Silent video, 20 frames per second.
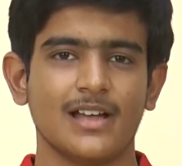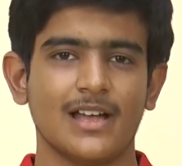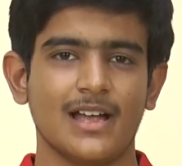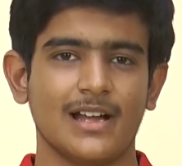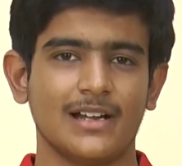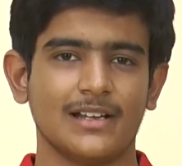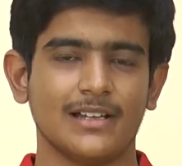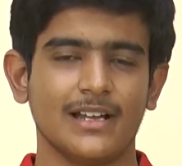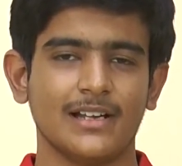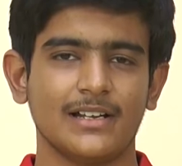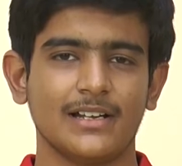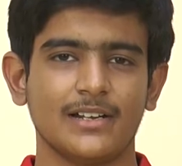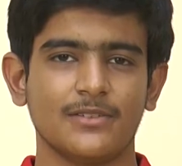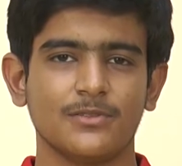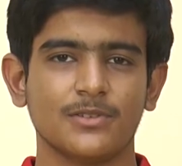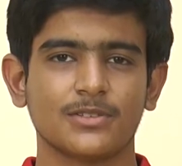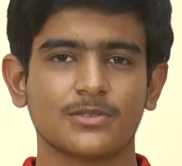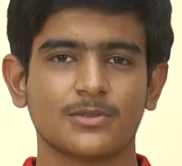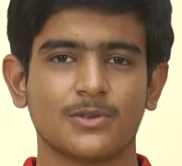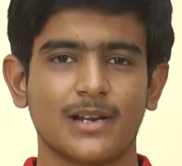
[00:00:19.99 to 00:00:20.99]
and that it
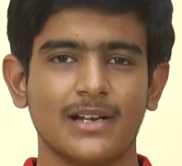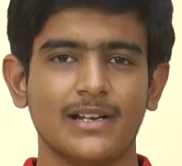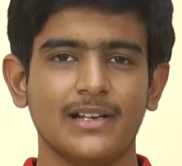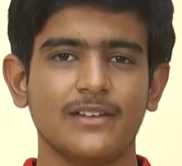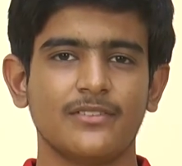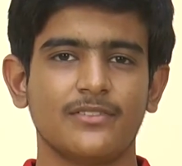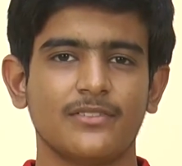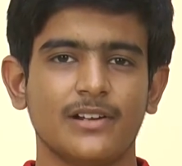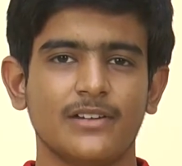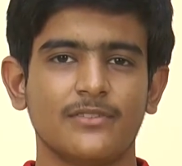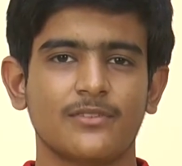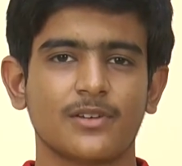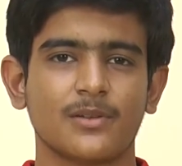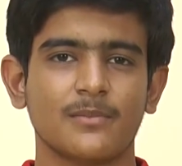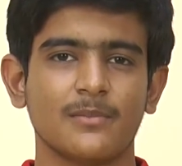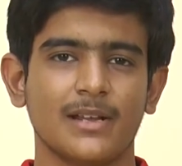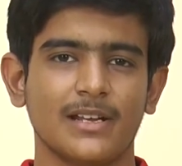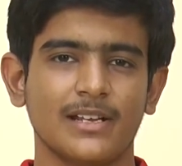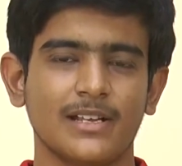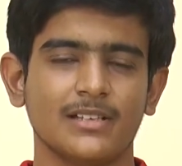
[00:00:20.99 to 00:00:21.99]
was quite different
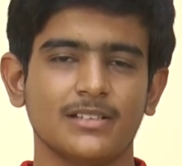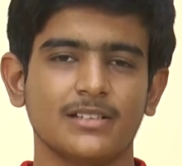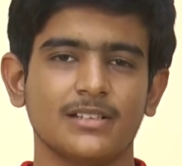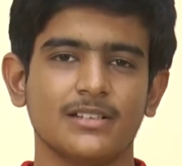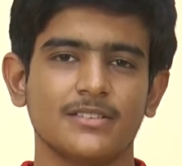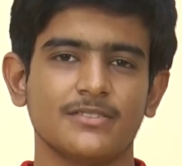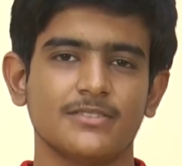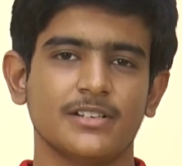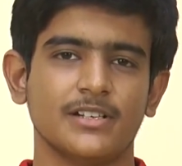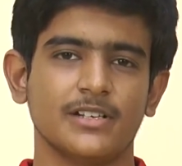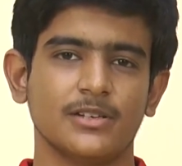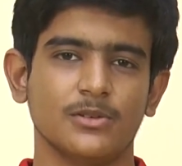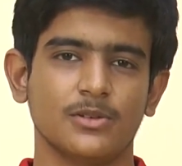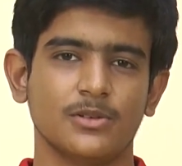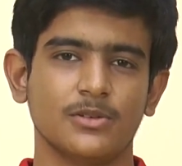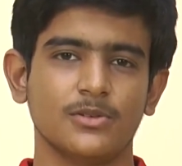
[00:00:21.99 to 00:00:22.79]
from many other institutes